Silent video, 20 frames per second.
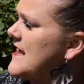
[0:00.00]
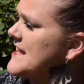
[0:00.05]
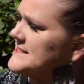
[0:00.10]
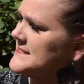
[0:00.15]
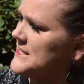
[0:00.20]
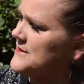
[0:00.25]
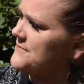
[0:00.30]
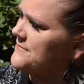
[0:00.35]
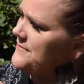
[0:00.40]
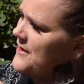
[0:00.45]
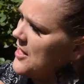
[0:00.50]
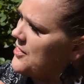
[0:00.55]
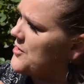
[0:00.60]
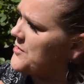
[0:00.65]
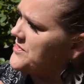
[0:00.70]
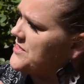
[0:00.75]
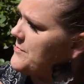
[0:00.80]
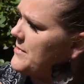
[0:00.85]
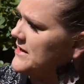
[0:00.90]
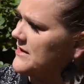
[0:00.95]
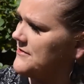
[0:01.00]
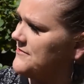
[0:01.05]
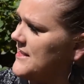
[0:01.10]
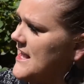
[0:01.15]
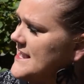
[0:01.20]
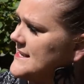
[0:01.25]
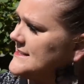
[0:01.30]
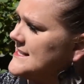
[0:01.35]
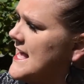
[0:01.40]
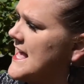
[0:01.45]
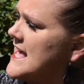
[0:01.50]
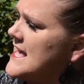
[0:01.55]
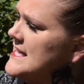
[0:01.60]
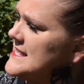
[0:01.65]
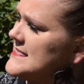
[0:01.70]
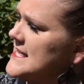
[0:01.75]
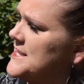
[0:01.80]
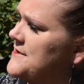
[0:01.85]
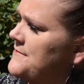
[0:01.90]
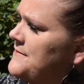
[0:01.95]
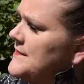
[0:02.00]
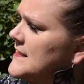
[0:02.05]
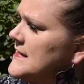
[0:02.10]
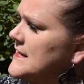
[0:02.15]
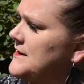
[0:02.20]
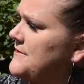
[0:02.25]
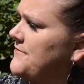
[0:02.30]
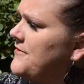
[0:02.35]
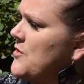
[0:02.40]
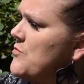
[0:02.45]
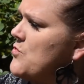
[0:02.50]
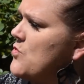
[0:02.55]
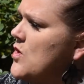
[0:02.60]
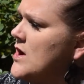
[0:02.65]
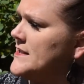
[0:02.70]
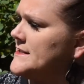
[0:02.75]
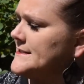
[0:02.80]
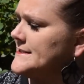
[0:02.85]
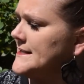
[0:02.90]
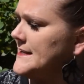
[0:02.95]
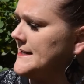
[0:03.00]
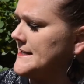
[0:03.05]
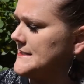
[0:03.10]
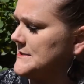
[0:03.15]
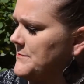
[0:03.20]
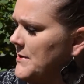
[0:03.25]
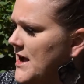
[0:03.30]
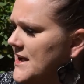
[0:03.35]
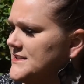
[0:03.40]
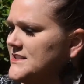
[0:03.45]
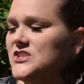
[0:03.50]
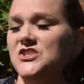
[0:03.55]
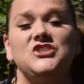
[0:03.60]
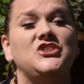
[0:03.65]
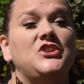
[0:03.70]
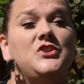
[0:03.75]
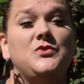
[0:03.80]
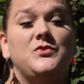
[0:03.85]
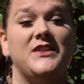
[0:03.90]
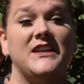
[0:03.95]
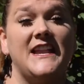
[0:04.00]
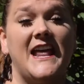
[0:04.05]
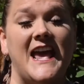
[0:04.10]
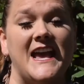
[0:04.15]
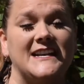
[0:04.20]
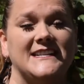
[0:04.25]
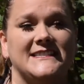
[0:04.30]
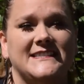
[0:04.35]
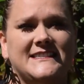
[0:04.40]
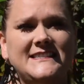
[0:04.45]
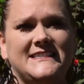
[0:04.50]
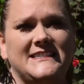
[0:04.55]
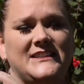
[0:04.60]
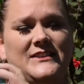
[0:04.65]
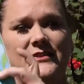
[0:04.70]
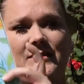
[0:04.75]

he followed the butterflies. They flitted from one sunny spot to the next.